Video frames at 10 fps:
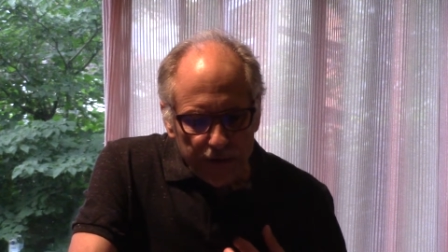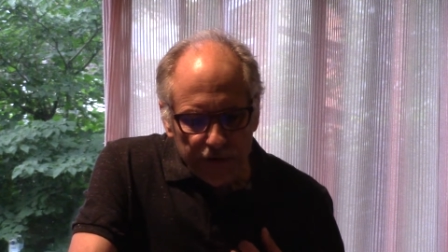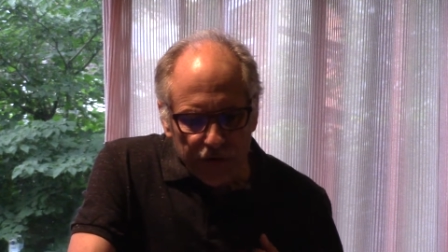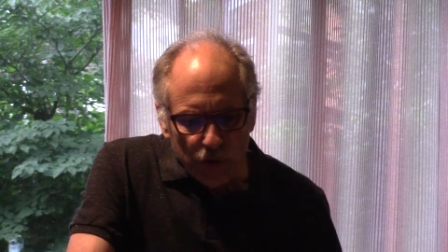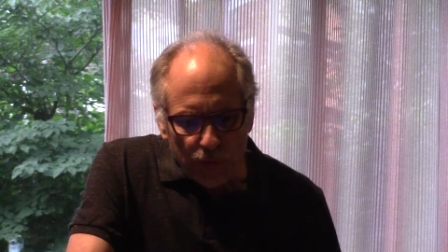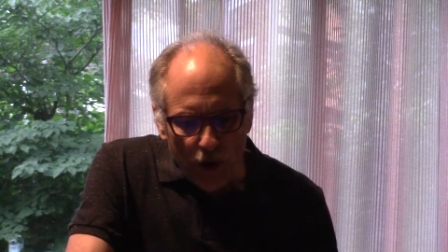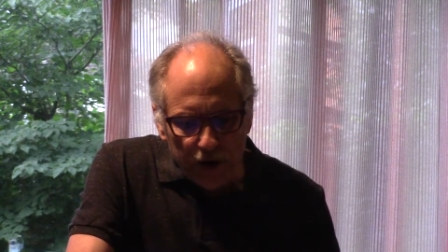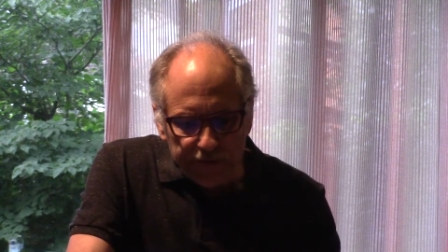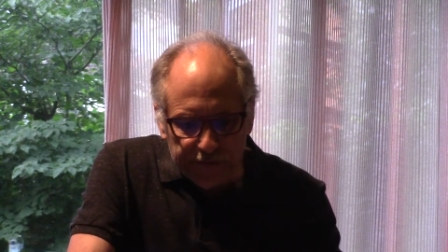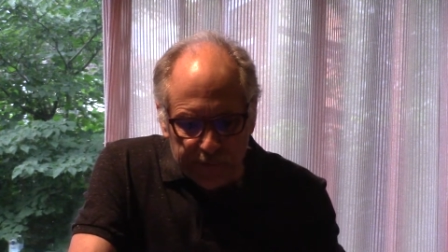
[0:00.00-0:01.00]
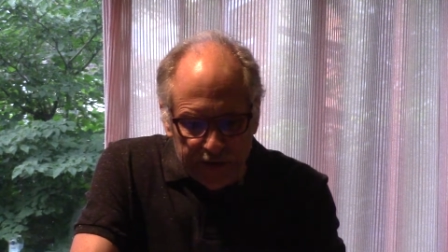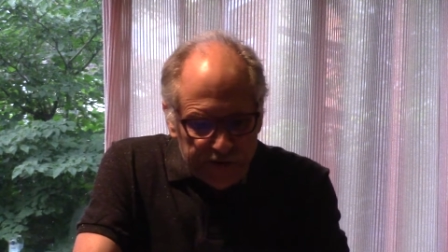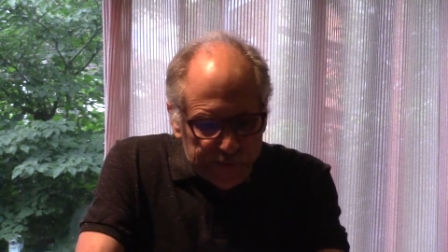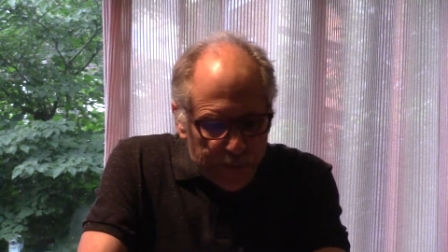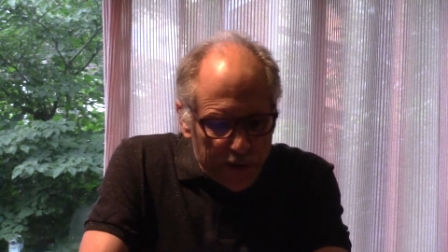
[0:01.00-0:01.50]
the turmoil of the
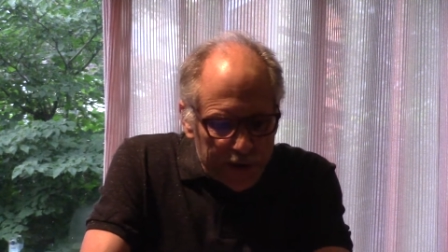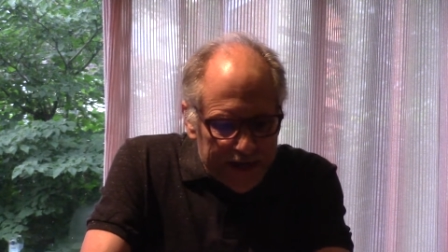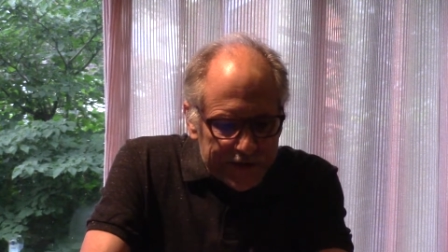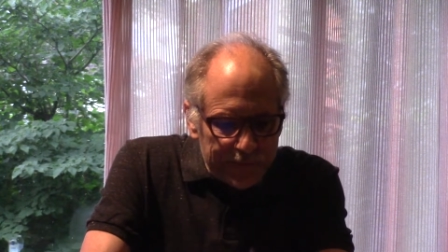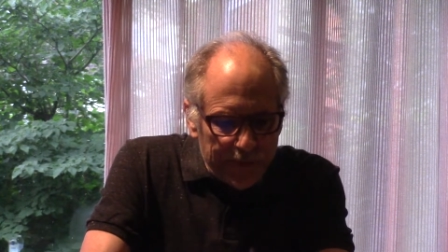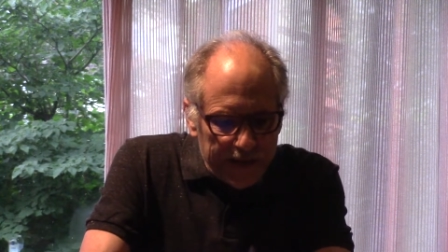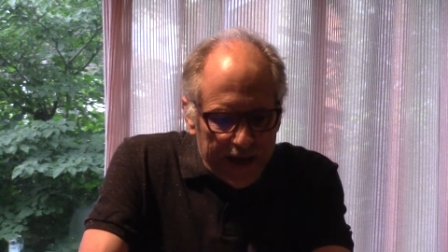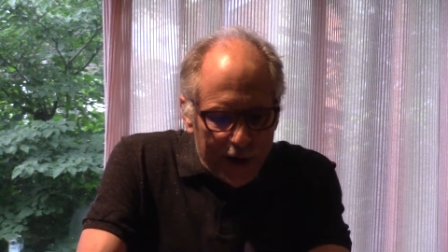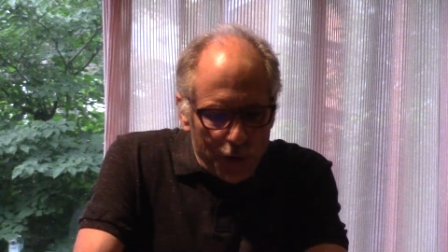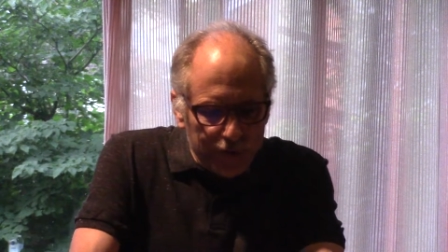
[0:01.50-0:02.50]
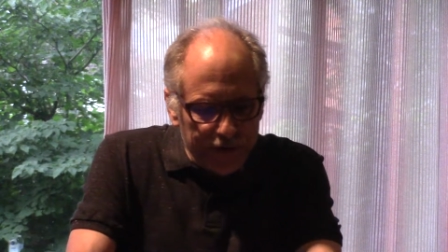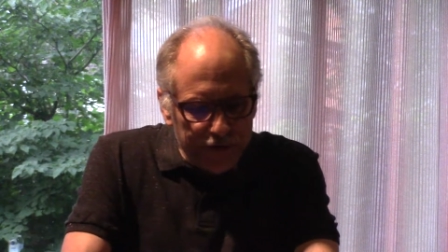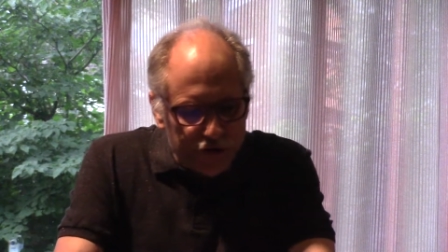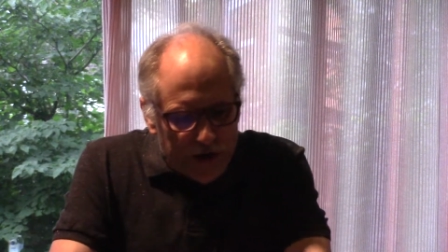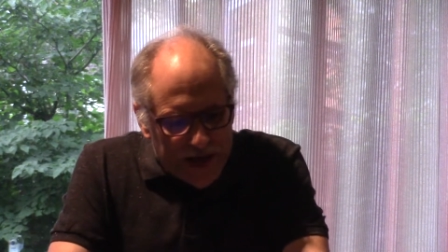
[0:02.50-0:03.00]
municipal election being held in
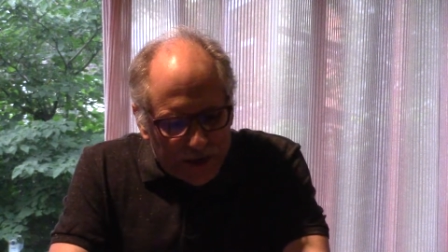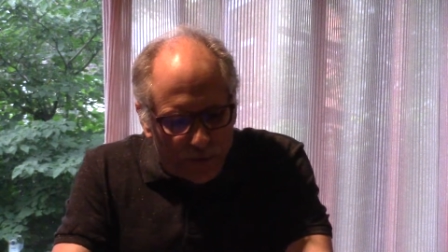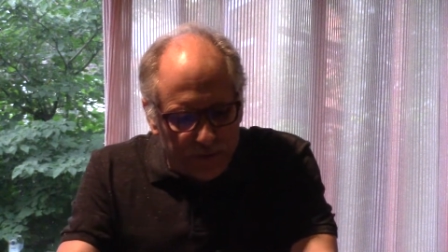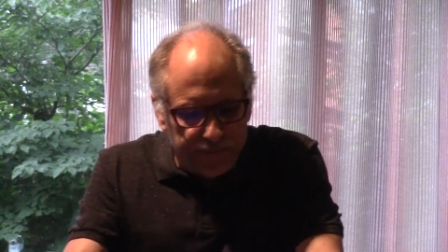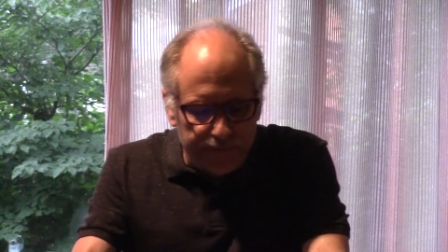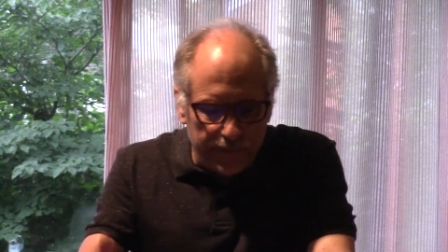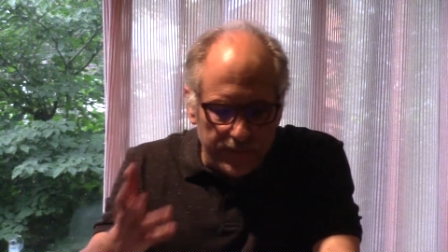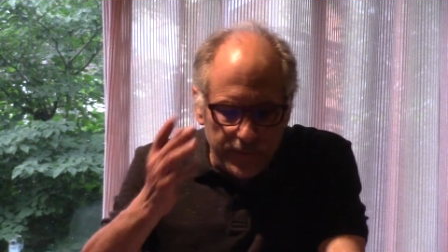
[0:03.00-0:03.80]
the shadow of